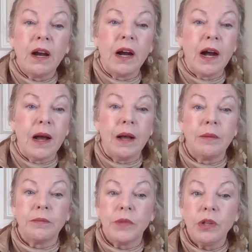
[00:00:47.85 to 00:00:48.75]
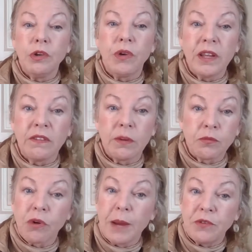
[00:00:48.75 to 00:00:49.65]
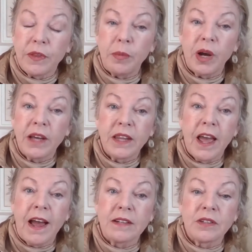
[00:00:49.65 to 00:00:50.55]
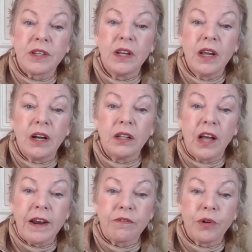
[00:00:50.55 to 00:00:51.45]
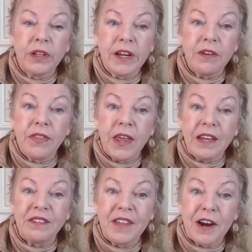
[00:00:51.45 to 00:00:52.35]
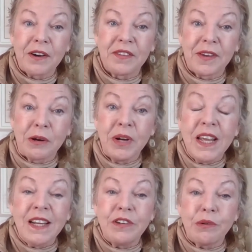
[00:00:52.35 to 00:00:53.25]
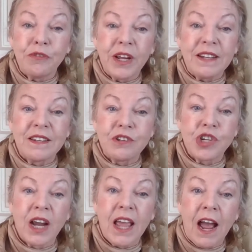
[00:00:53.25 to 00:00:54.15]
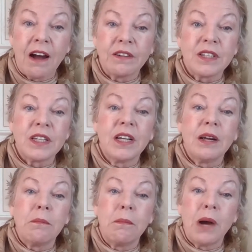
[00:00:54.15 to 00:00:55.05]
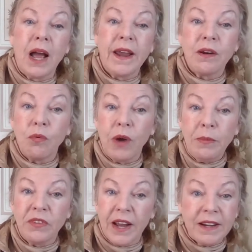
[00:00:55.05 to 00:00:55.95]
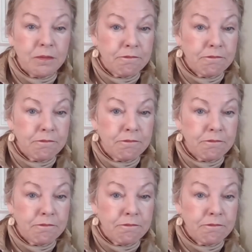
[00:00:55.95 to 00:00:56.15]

You can subscribe to the podcast, a lot of really good things there. So don't forget to check out my website,